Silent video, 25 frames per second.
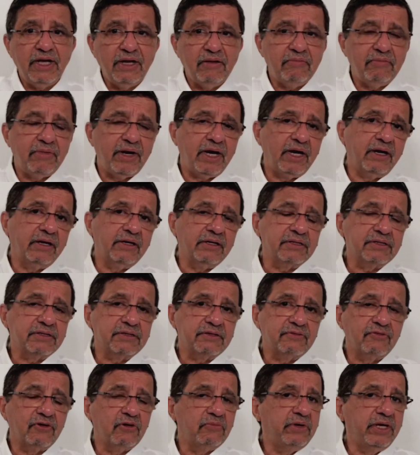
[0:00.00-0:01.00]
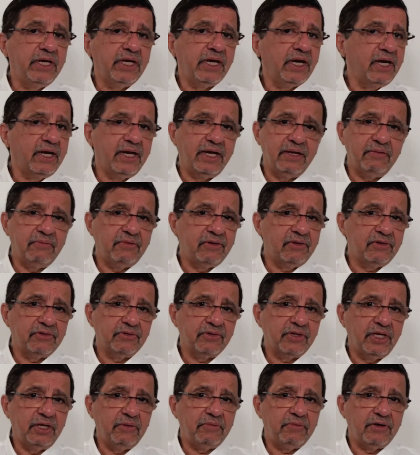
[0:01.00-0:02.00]
embarrassed for being unable to
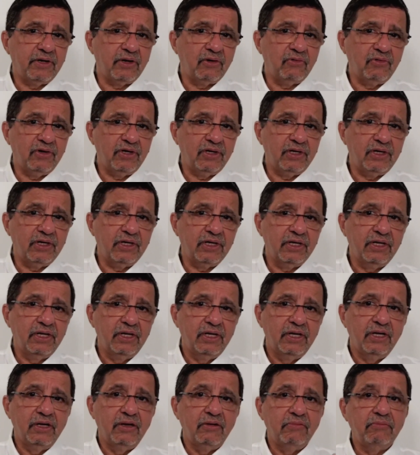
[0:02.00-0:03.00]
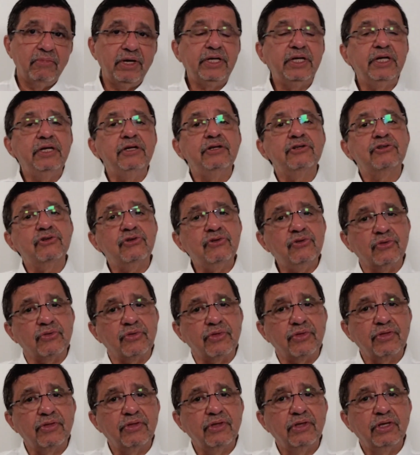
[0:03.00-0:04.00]
keep her word. But in truth,